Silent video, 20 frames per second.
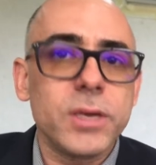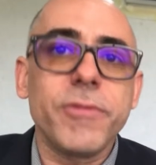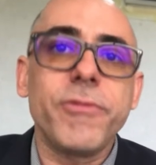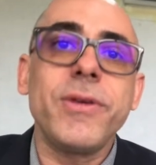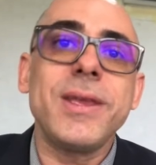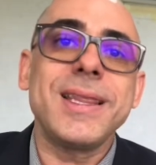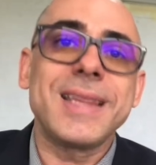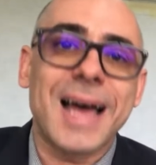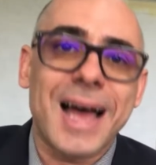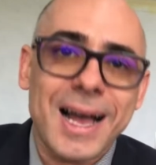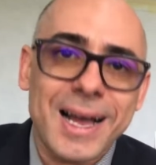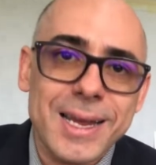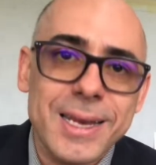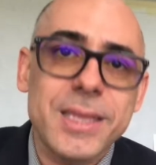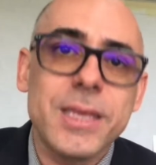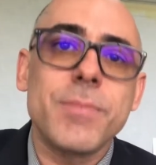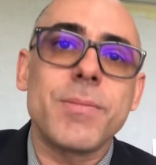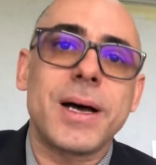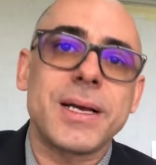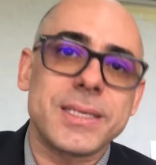preferably
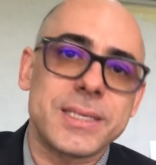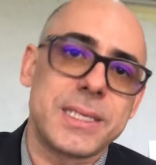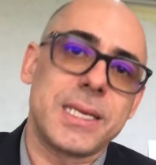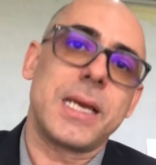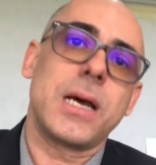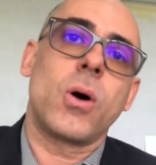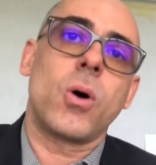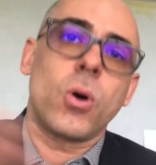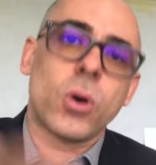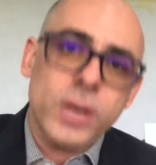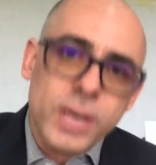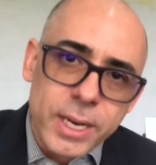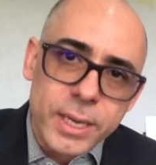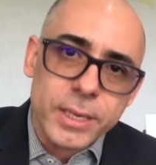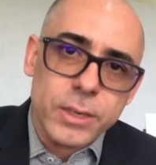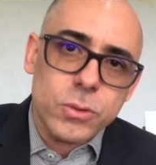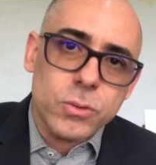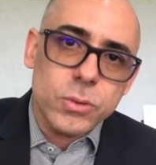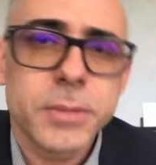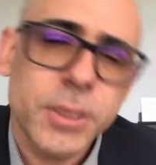warm water,
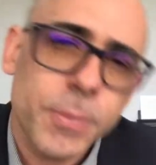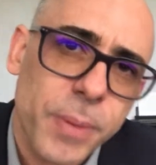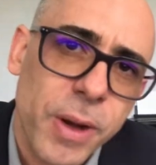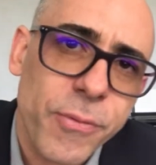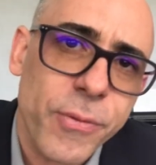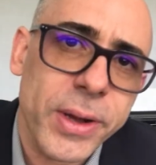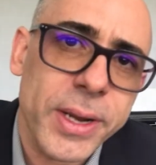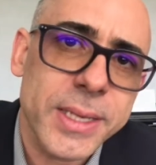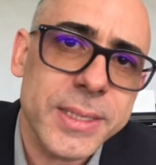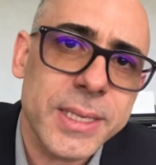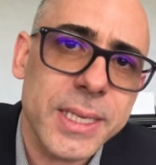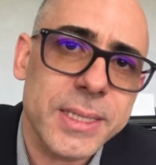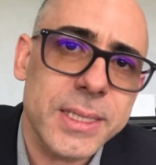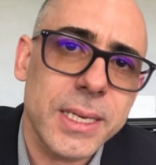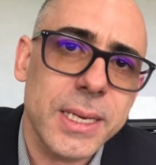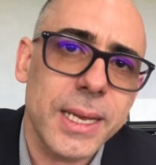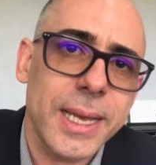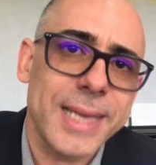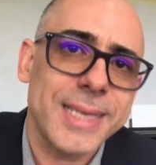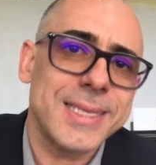and you should gargle
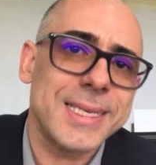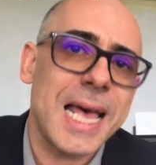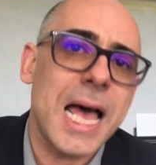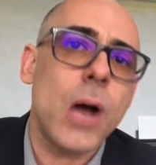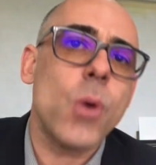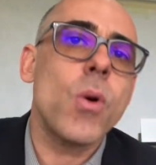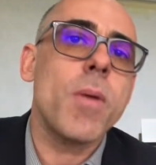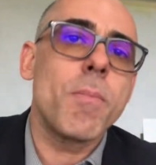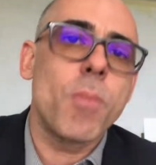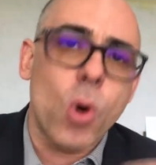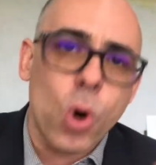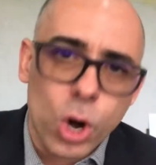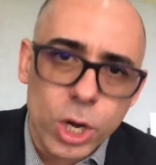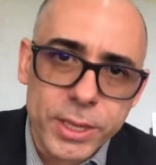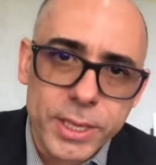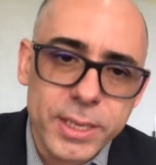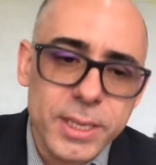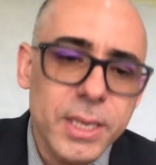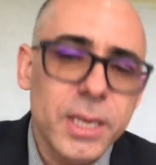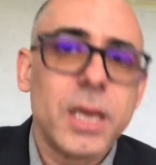2 or 3 times a
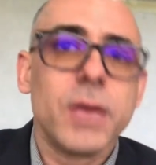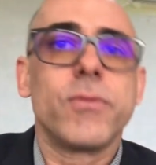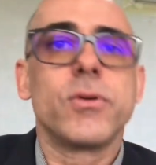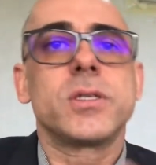day.